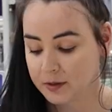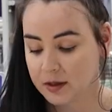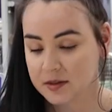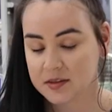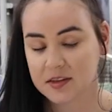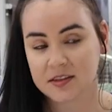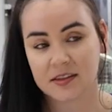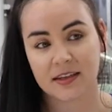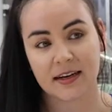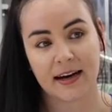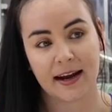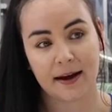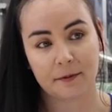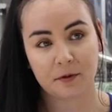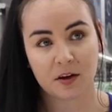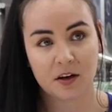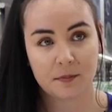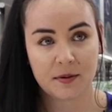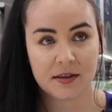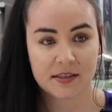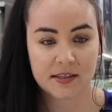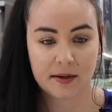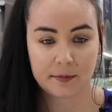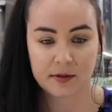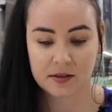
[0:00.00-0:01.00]
So today I'm going to
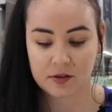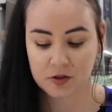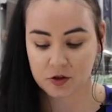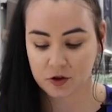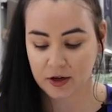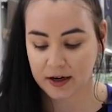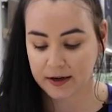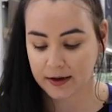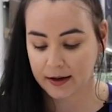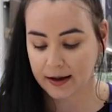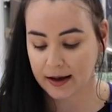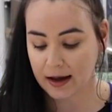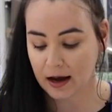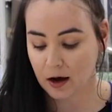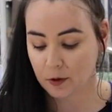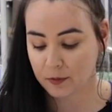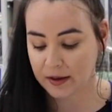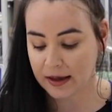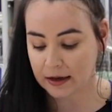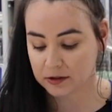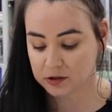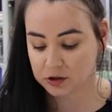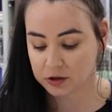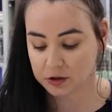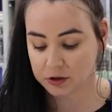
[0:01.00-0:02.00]
be demonstrating how we
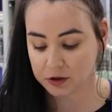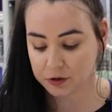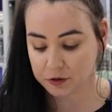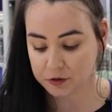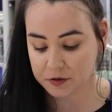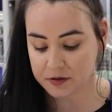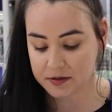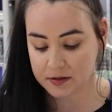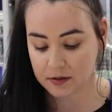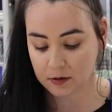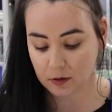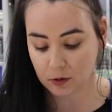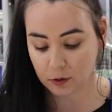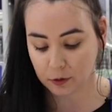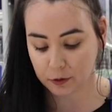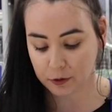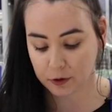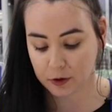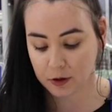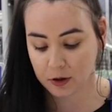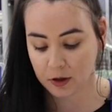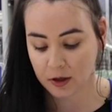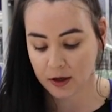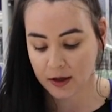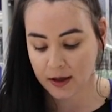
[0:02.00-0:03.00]
actually use the
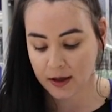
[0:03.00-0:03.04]
glue.